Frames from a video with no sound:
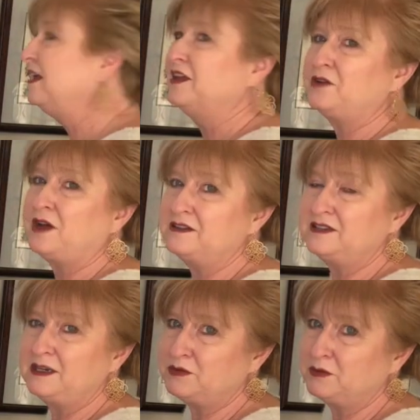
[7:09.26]
So I
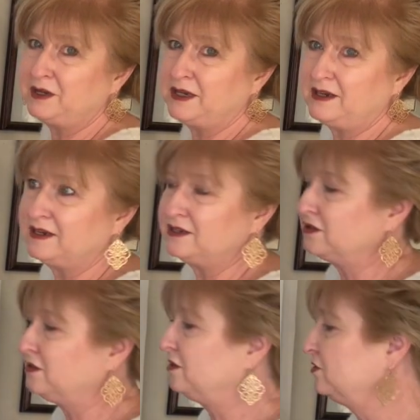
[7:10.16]
seem to be into
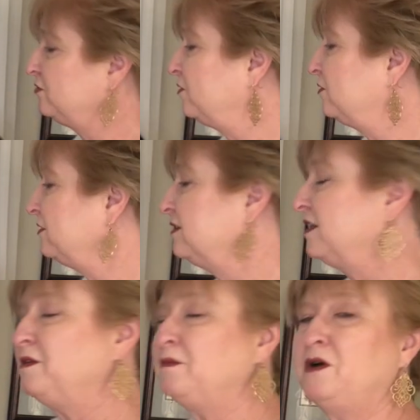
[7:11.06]
large florals
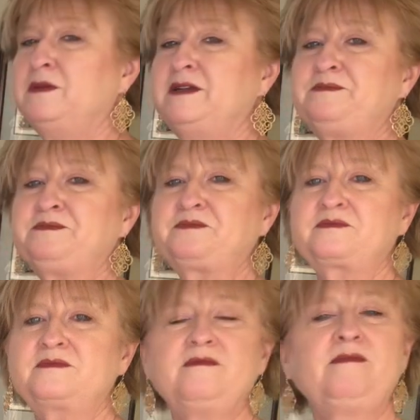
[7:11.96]
at the moment.
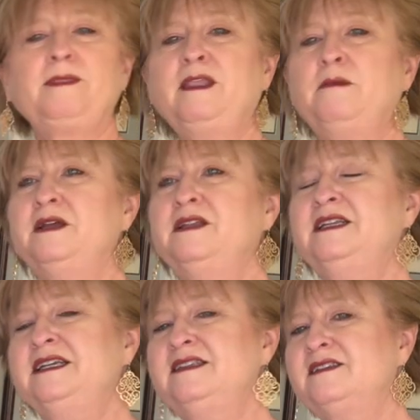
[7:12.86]
But
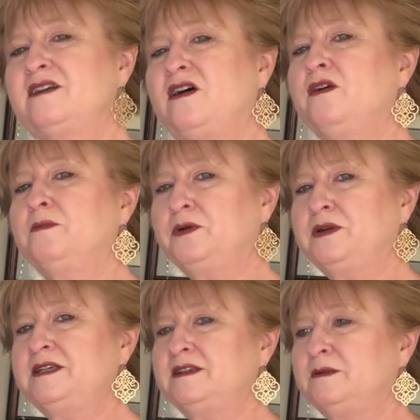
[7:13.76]
knits are
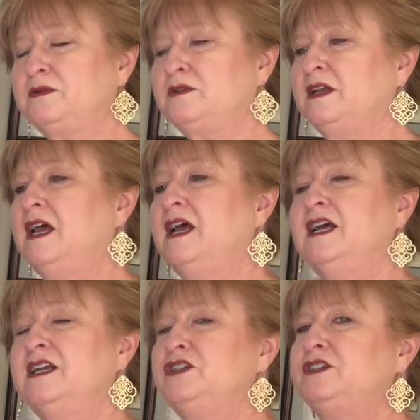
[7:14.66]
pretty simple.
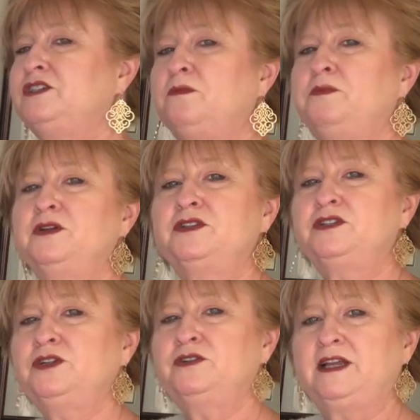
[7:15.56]
Just don't put
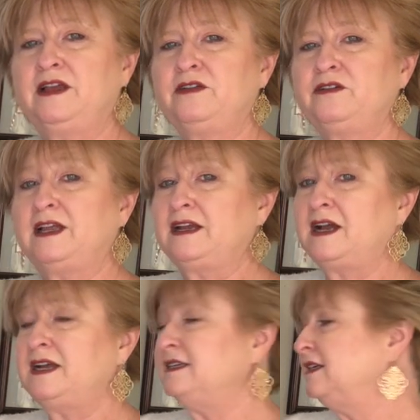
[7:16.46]
two together like
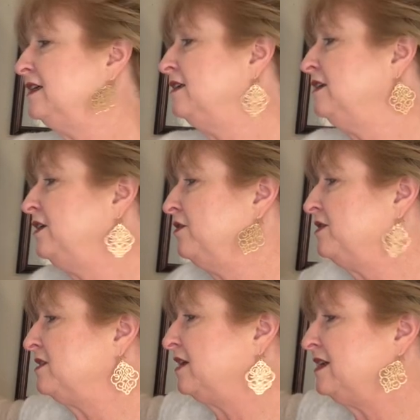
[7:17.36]
I did. You know,
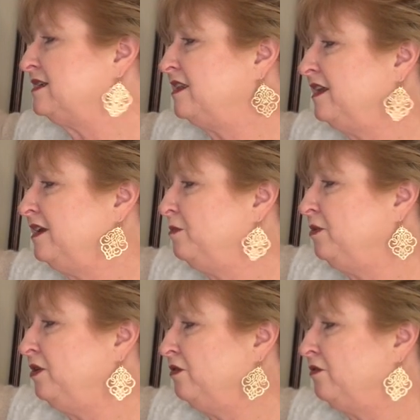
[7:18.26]
this nice, thin,
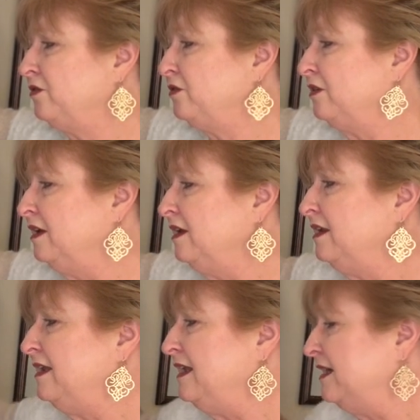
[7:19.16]
beautiful
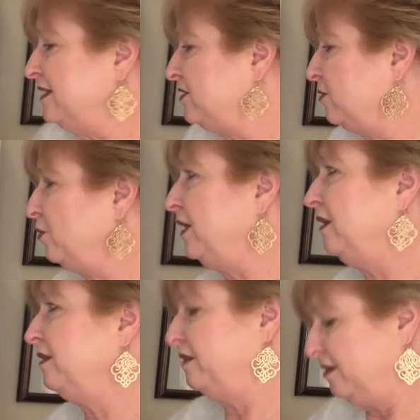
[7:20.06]
knit
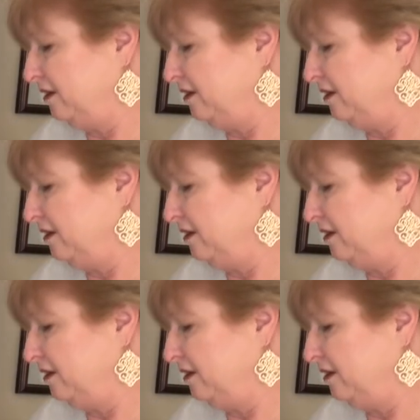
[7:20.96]
with